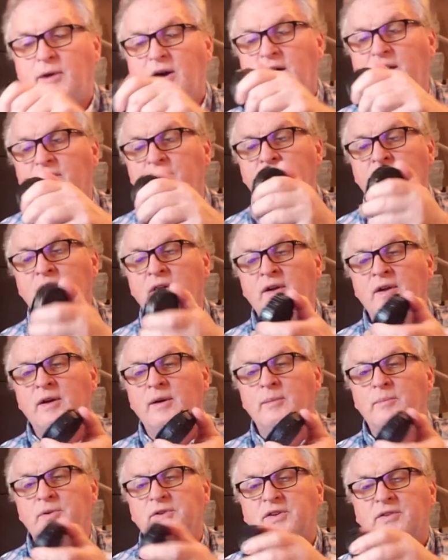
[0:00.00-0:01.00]
off,
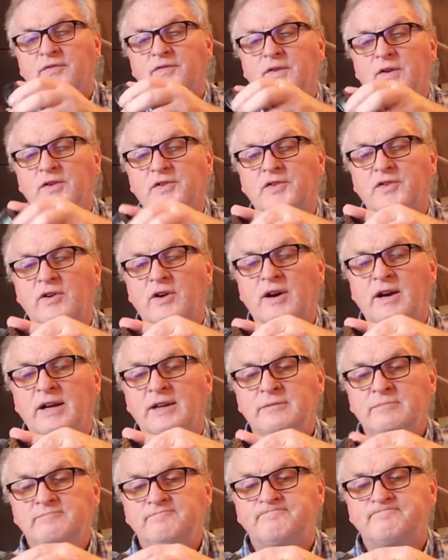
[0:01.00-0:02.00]
put the filter
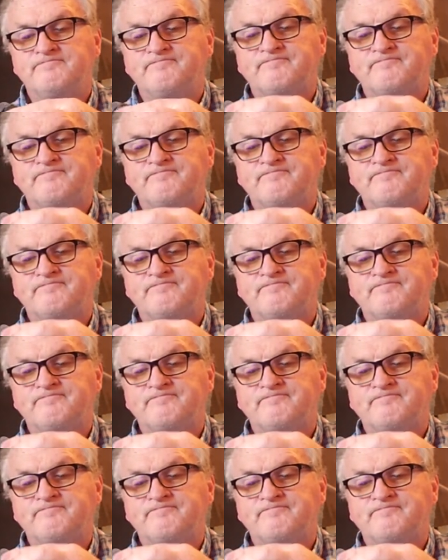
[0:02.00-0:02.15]
on.